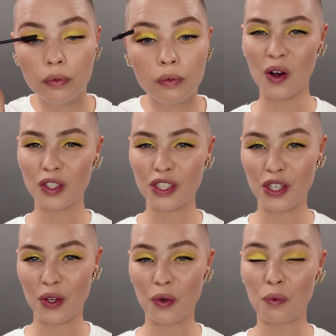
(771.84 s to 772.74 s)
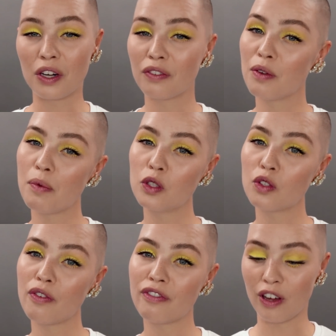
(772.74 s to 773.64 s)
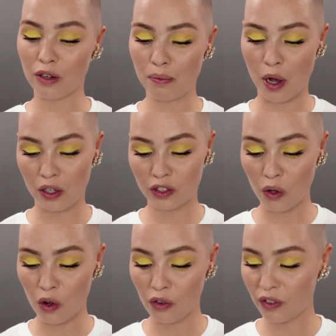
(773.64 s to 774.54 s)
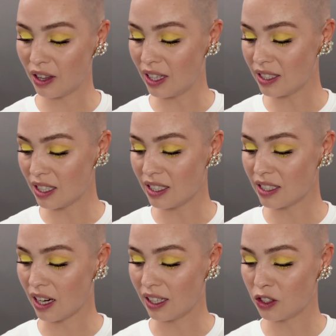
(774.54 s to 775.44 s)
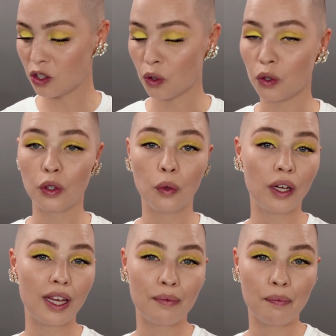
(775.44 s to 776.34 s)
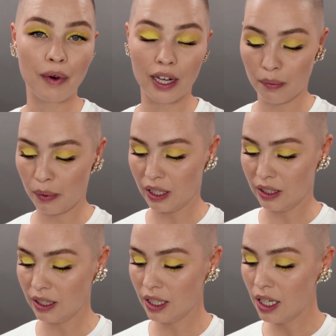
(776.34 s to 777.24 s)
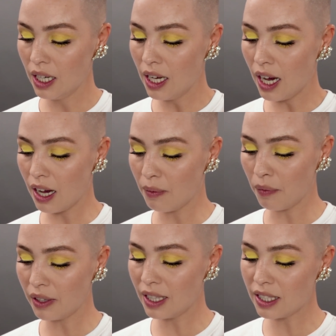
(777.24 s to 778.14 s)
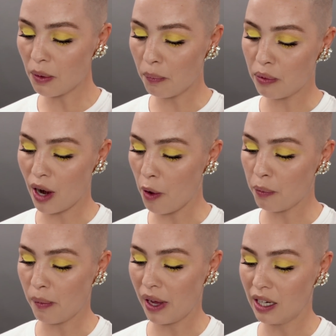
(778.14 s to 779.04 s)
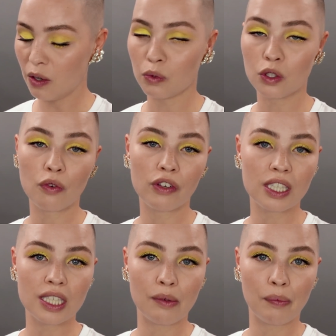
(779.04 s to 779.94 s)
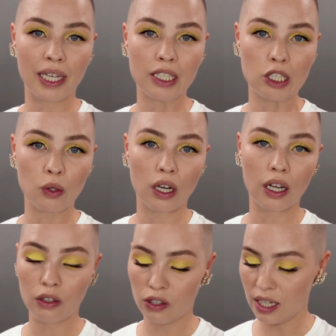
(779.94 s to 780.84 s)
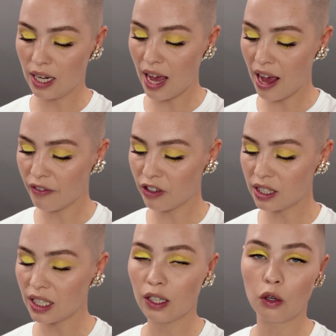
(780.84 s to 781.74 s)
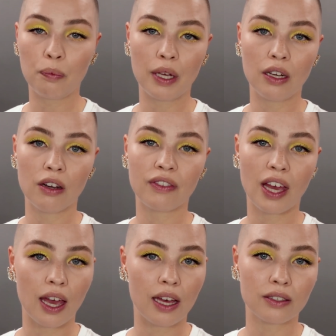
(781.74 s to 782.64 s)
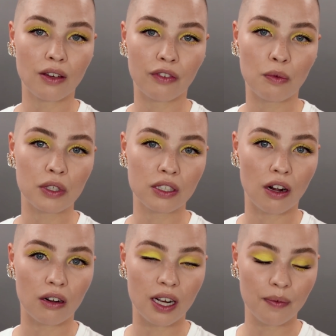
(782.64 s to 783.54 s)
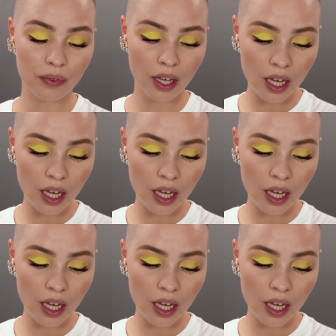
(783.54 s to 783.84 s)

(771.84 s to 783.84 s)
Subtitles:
On to one of the most fun parts of this entire tutorial, in my opinion. This brow pomade was obviously made to colour in every single bit of the hairs of the mascara.